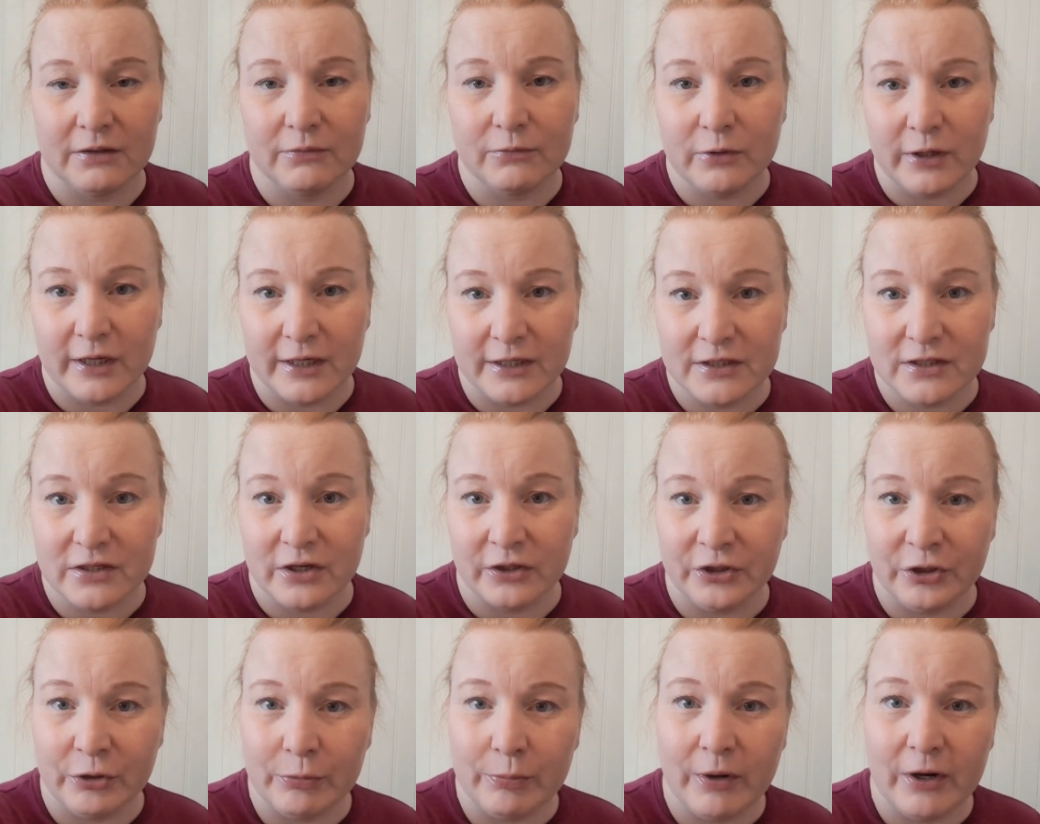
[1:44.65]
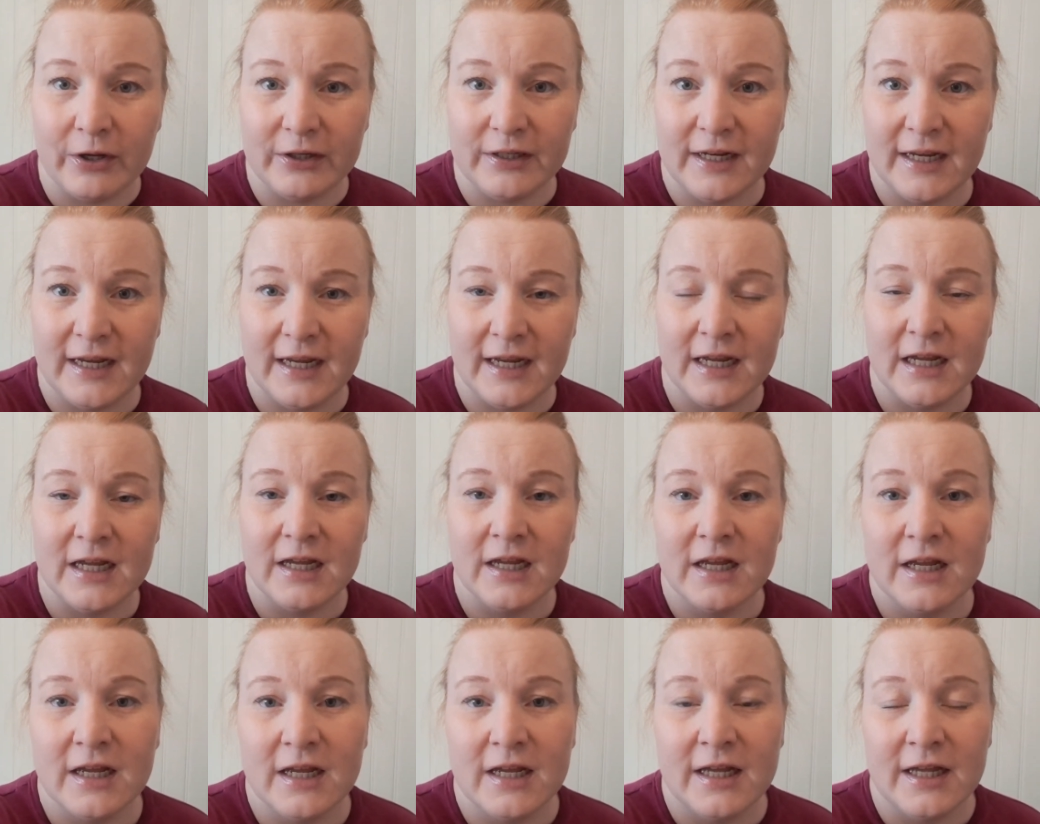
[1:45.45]
works on your body.
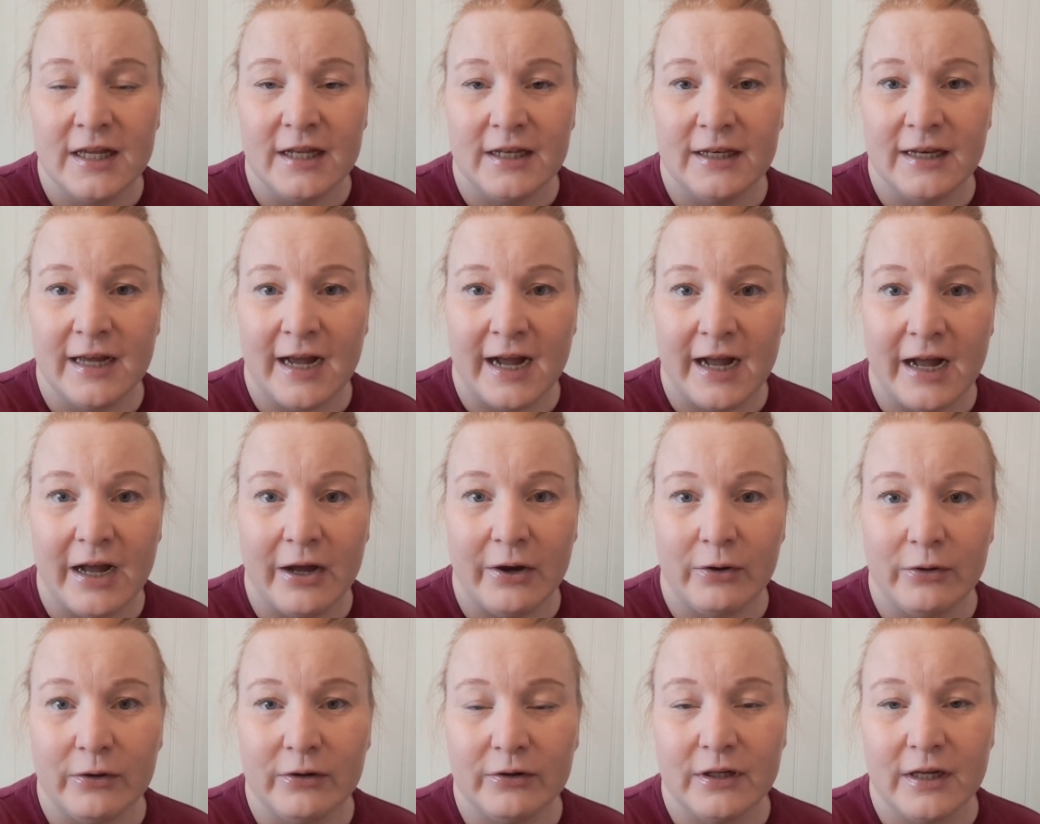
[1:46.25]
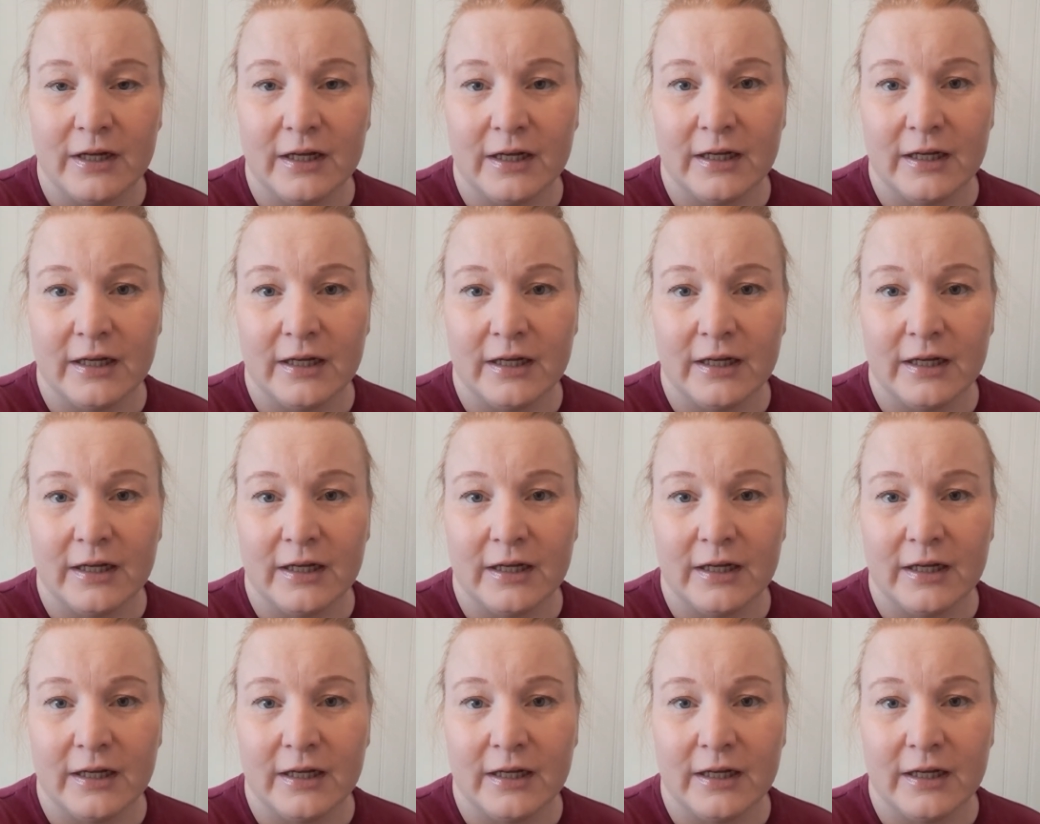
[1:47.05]
Now,